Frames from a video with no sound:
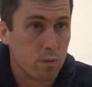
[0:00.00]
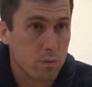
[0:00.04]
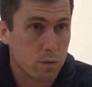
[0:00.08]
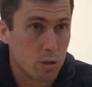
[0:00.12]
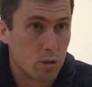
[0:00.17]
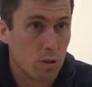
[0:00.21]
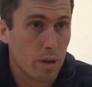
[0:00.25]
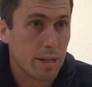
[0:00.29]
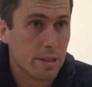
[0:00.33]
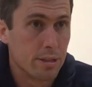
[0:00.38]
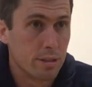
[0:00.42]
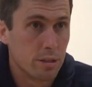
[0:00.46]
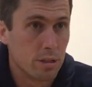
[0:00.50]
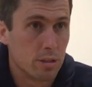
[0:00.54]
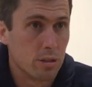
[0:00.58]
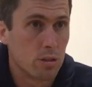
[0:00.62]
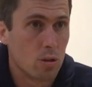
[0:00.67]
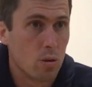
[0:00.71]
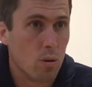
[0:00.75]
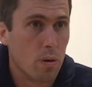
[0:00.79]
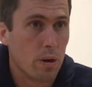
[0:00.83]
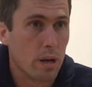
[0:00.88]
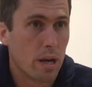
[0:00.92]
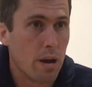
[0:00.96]
strengths and
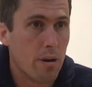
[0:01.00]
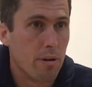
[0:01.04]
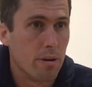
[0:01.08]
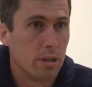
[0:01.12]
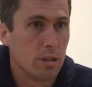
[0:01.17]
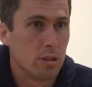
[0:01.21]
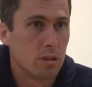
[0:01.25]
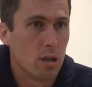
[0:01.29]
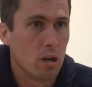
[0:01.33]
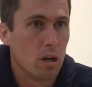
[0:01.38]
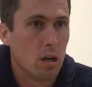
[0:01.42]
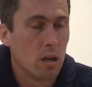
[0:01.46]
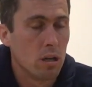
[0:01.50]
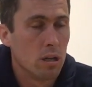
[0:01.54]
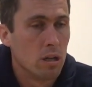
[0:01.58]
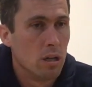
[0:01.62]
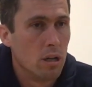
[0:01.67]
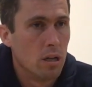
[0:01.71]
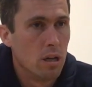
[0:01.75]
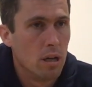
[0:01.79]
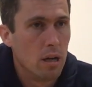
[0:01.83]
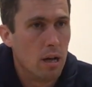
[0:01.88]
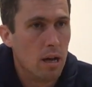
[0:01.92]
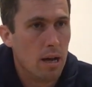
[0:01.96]
scoring areas are.
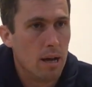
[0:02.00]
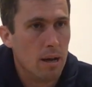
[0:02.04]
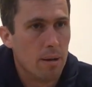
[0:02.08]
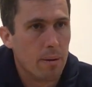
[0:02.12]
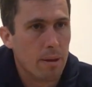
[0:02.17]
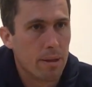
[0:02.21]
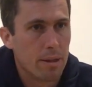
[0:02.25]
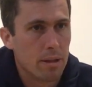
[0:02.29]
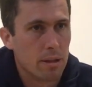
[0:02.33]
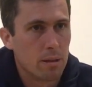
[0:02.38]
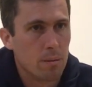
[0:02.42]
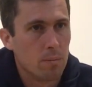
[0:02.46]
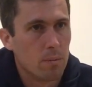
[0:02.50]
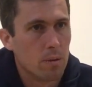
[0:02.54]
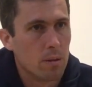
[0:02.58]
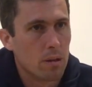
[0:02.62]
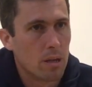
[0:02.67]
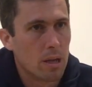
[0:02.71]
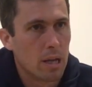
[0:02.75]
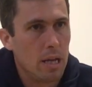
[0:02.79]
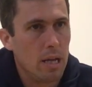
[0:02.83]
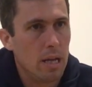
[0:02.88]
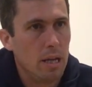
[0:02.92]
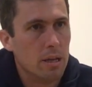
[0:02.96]
I think
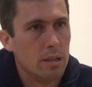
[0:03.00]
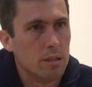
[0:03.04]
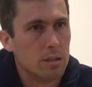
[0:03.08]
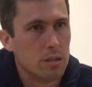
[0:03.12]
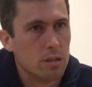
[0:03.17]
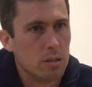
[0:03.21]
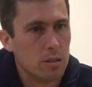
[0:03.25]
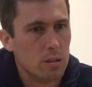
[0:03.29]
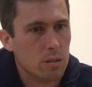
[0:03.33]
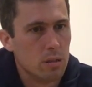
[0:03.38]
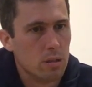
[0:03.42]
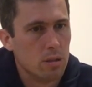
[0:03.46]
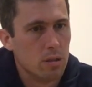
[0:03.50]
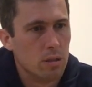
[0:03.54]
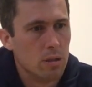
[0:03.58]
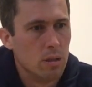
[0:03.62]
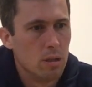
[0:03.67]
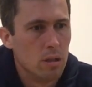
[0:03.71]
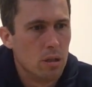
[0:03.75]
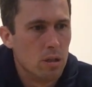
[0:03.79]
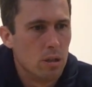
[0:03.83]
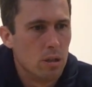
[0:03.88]
the key is to